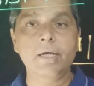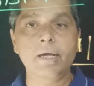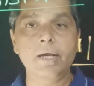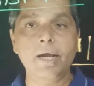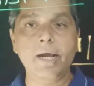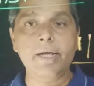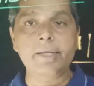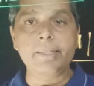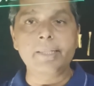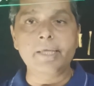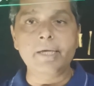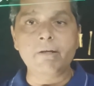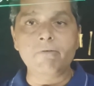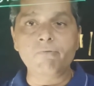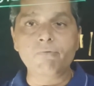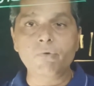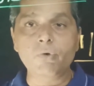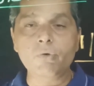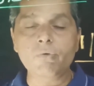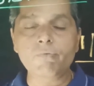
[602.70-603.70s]
and
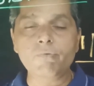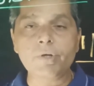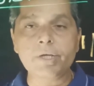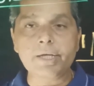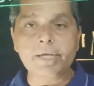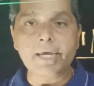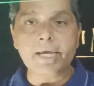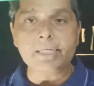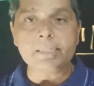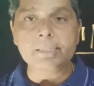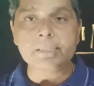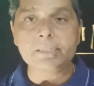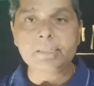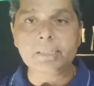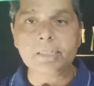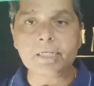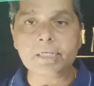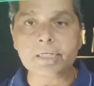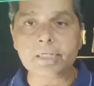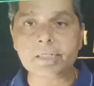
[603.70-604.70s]
therefore we can
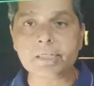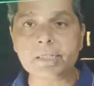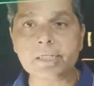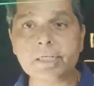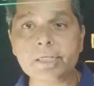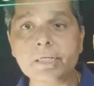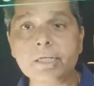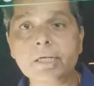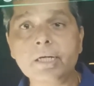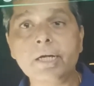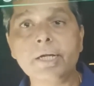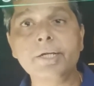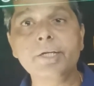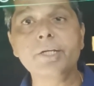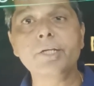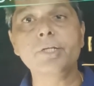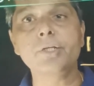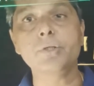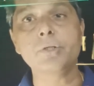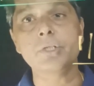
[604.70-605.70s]
see it in
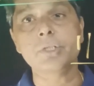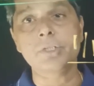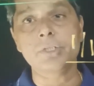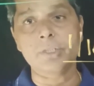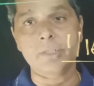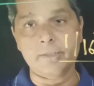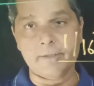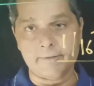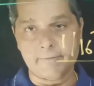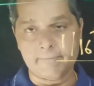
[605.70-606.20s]
continuation.